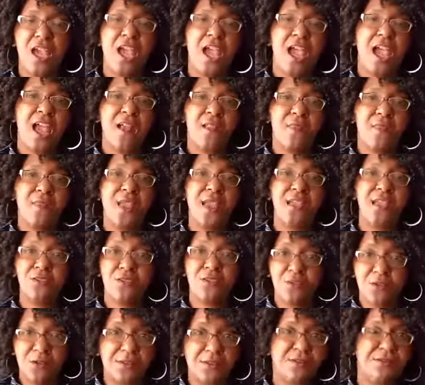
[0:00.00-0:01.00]
And then
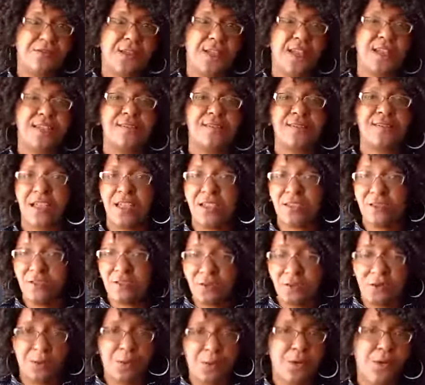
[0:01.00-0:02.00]
your face and
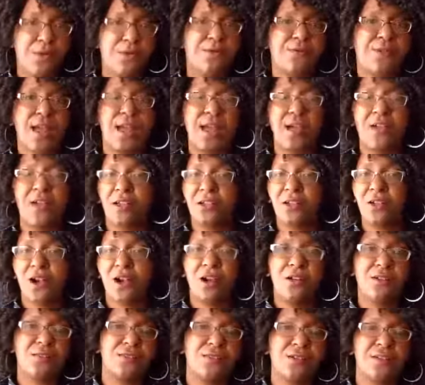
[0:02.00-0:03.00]
your profile and
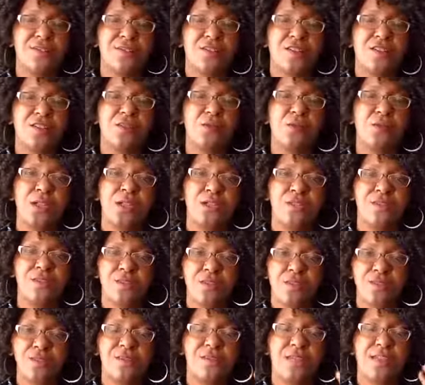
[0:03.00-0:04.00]
all those things will be
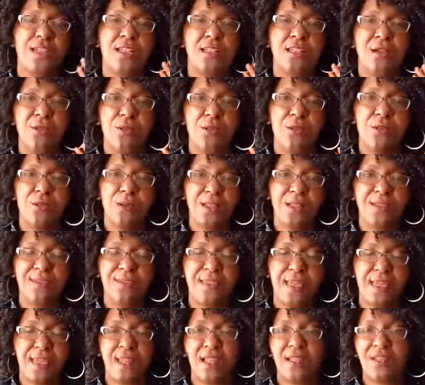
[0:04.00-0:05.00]
associated with
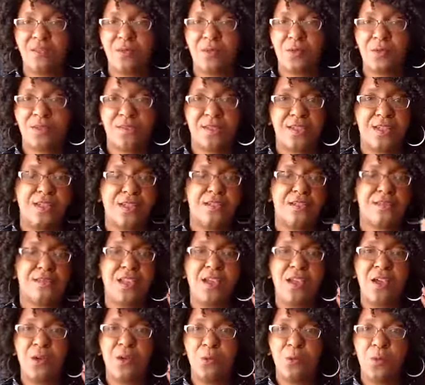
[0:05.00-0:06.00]
that expertise,
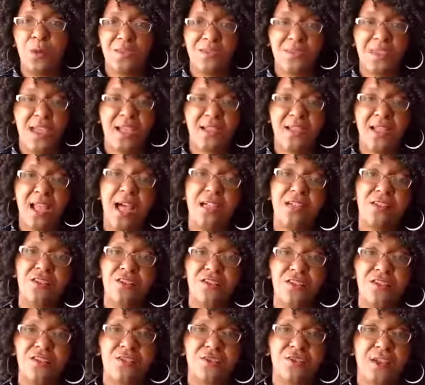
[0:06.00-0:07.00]
with that
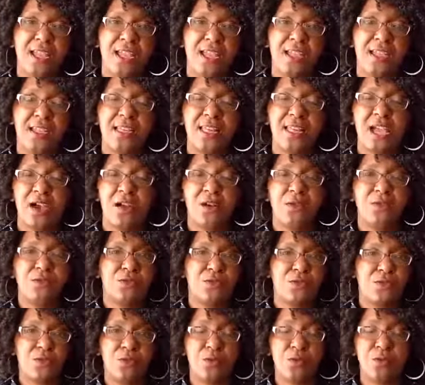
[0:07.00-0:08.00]
knowledge that you're handing out
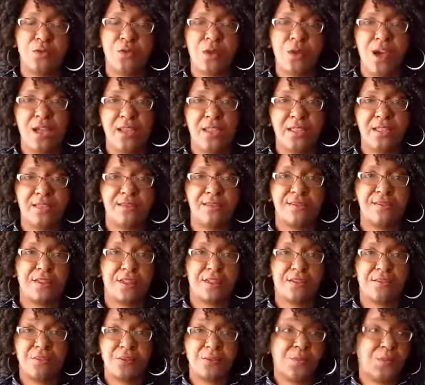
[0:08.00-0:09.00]
to your audience
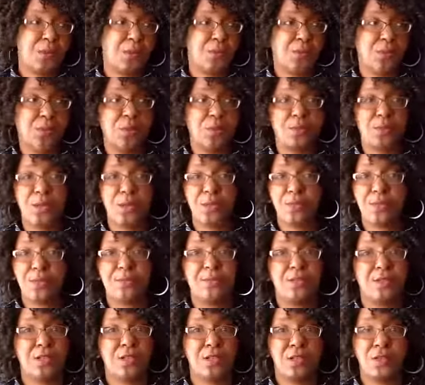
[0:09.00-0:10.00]
for people who don't
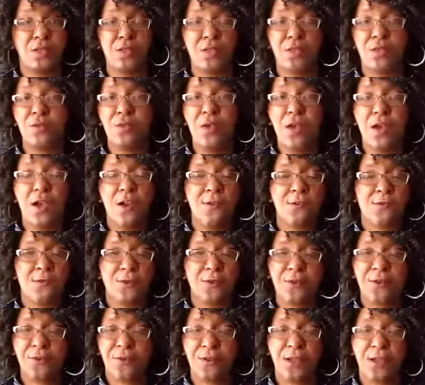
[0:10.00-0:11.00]
even know you
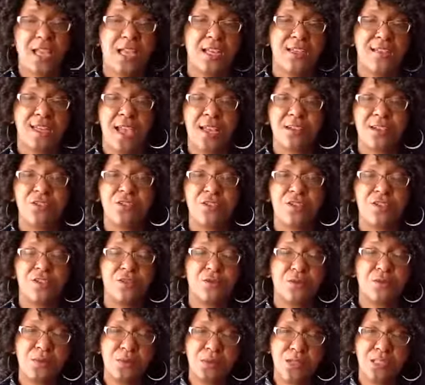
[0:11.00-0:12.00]
for free. It actually
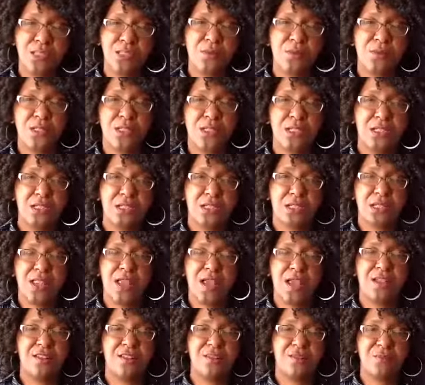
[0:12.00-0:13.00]
is really, really good
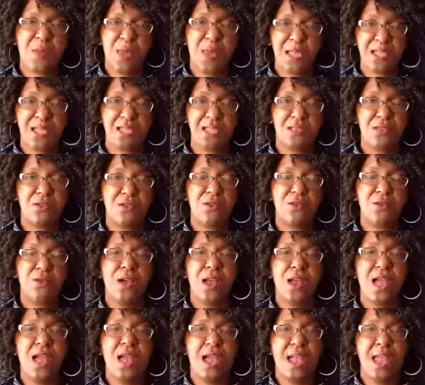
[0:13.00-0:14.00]
at expanding you
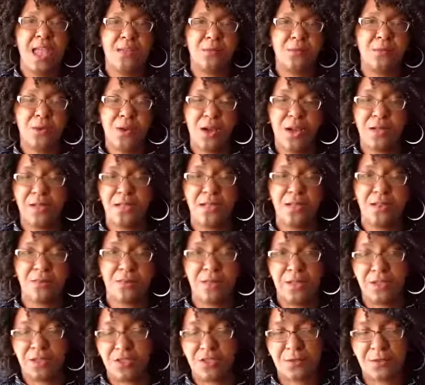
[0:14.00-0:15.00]
and broadening your
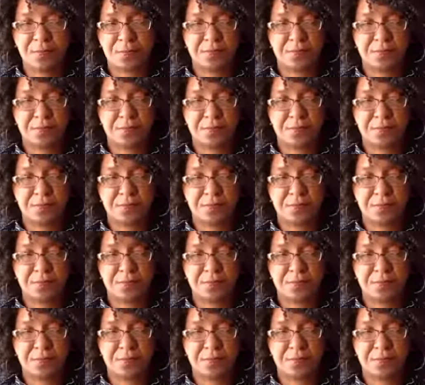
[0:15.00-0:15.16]
reach.